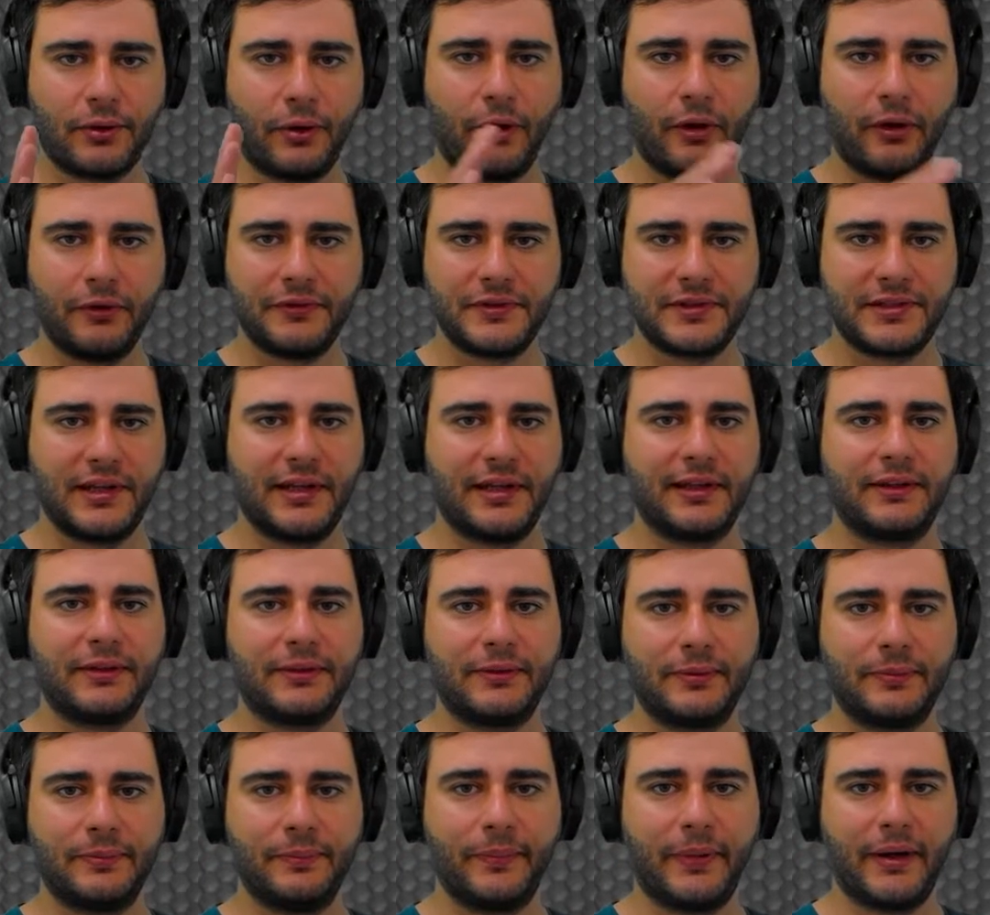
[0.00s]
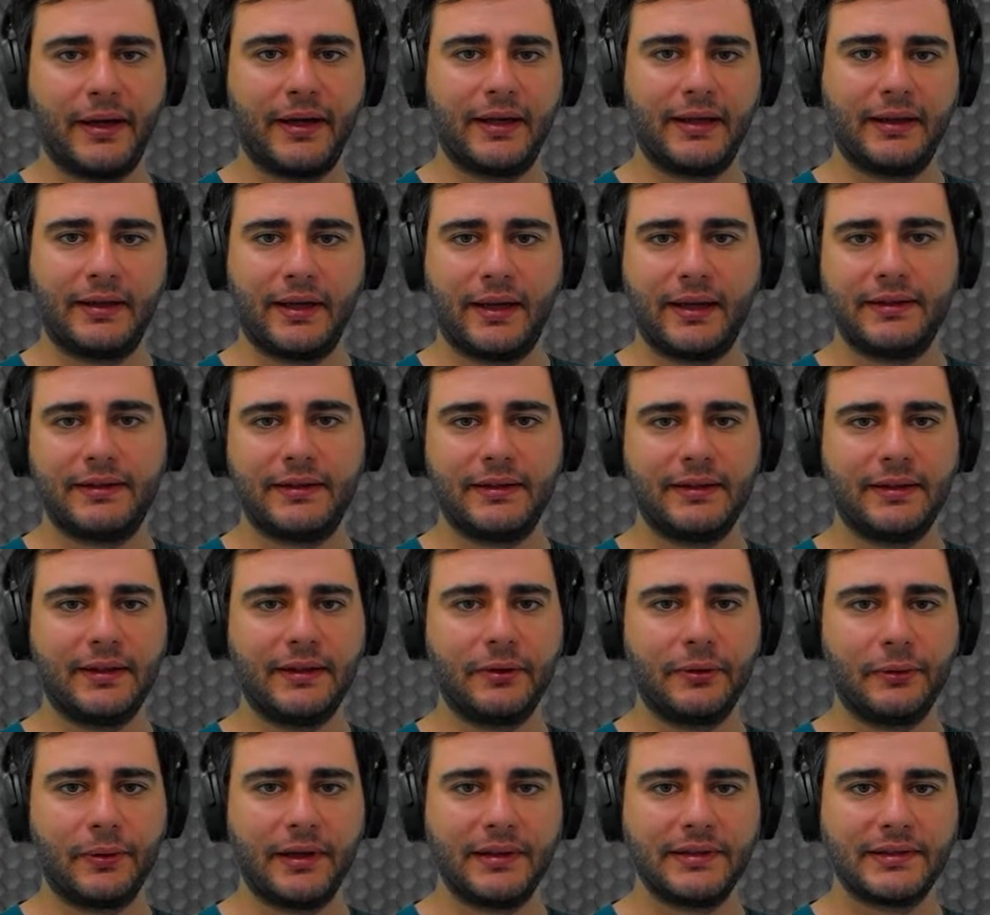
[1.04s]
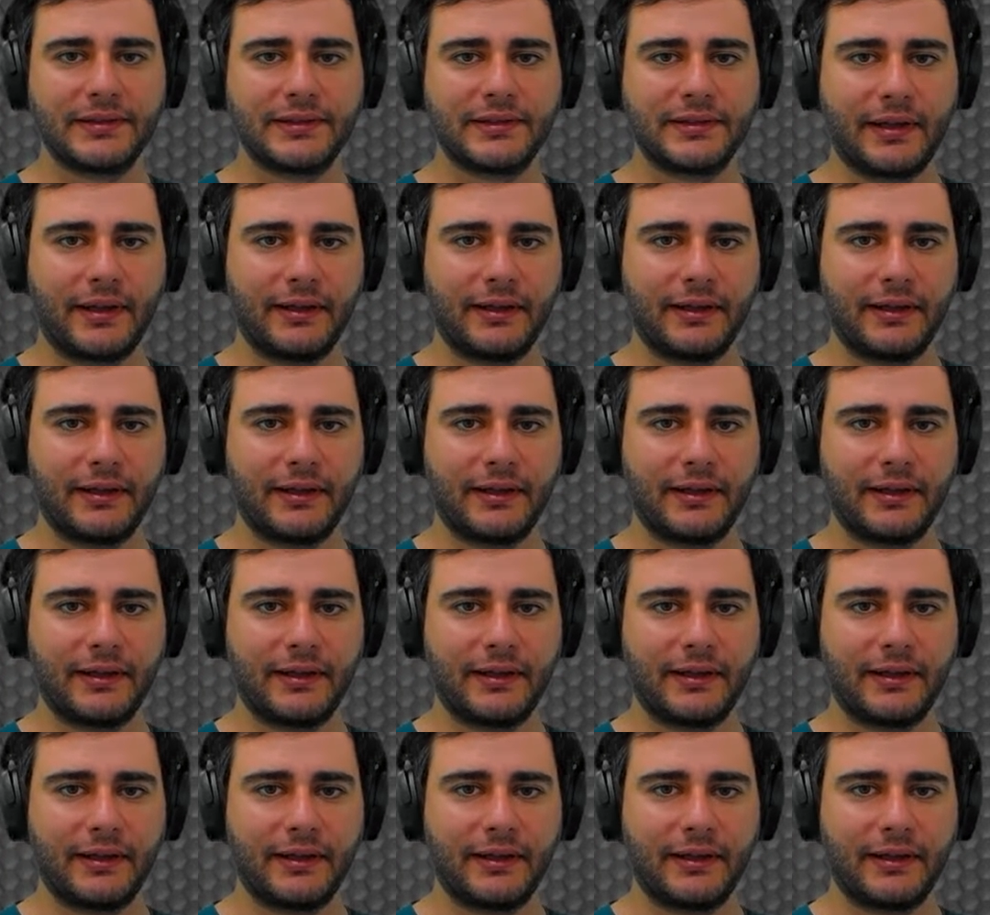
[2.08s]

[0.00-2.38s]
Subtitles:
offset by 90 degrees,